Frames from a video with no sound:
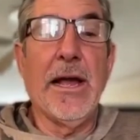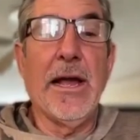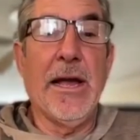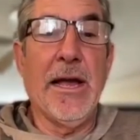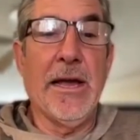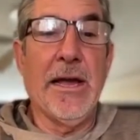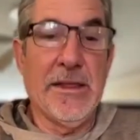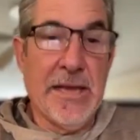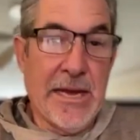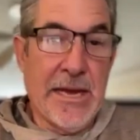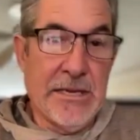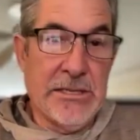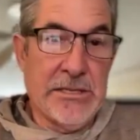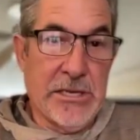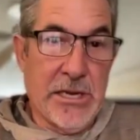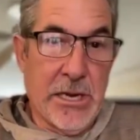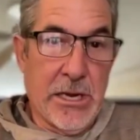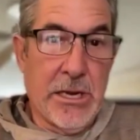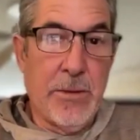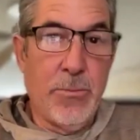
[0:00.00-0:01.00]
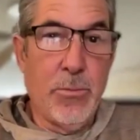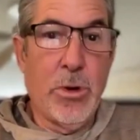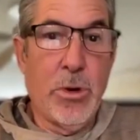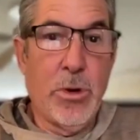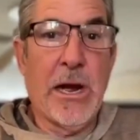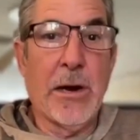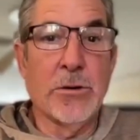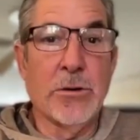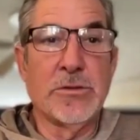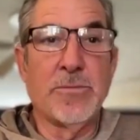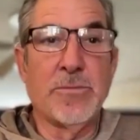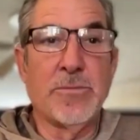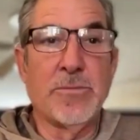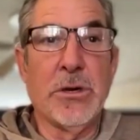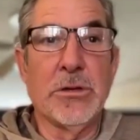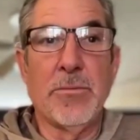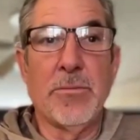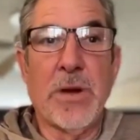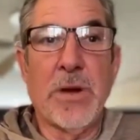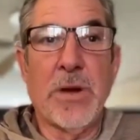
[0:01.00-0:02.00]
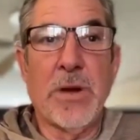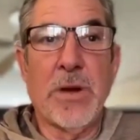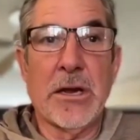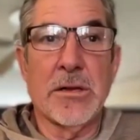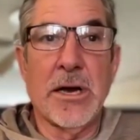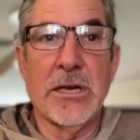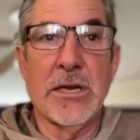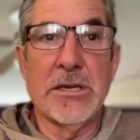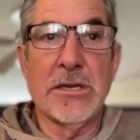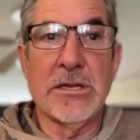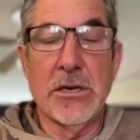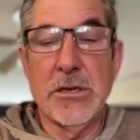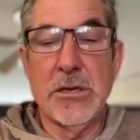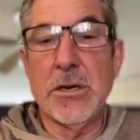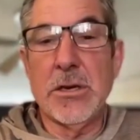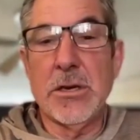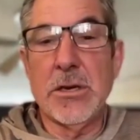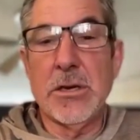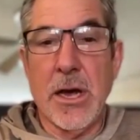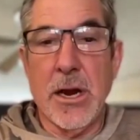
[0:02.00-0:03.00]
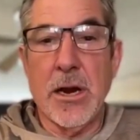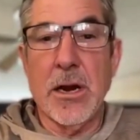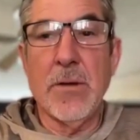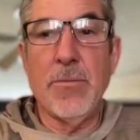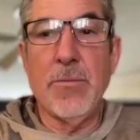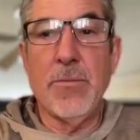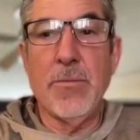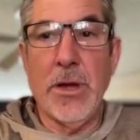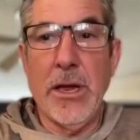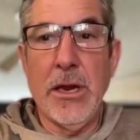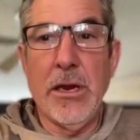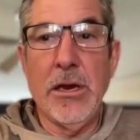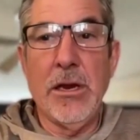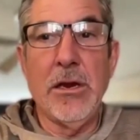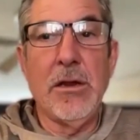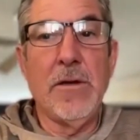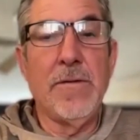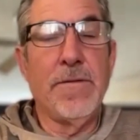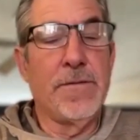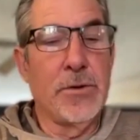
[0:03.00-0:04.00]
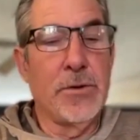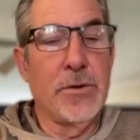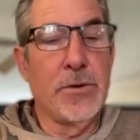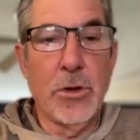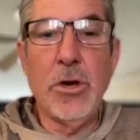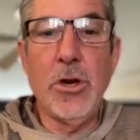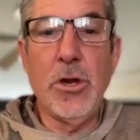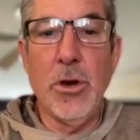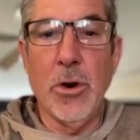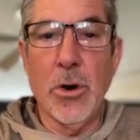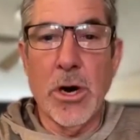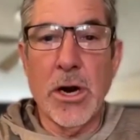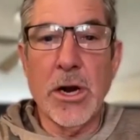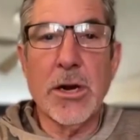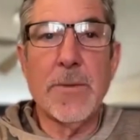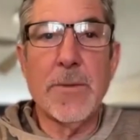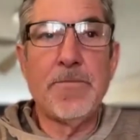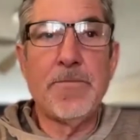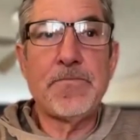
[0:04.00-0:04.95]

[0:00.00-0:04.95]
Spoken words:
at that time, when I was building my clientele, you got on a plane and you flew to New York